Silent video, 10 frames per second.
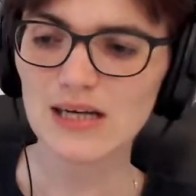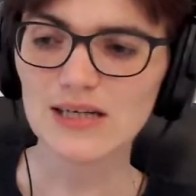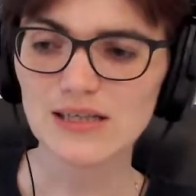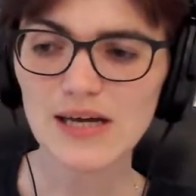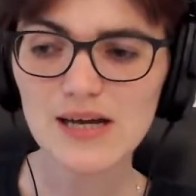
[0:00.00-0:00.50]

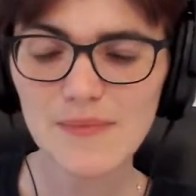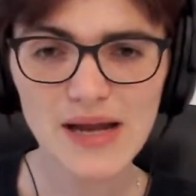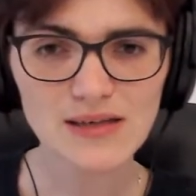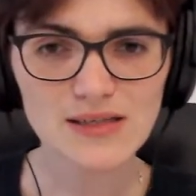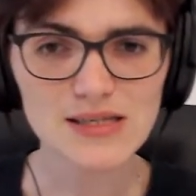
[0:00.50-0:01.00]
And
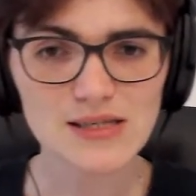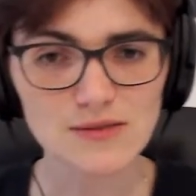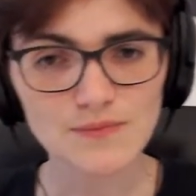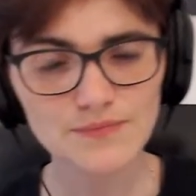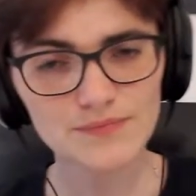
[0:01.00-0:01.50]

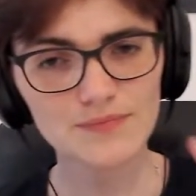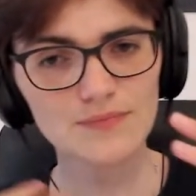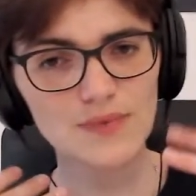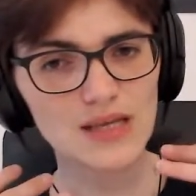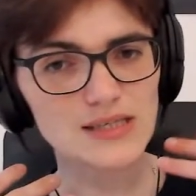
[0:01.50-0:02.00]
diamagnetism
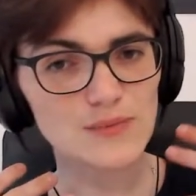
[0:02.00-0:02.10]
is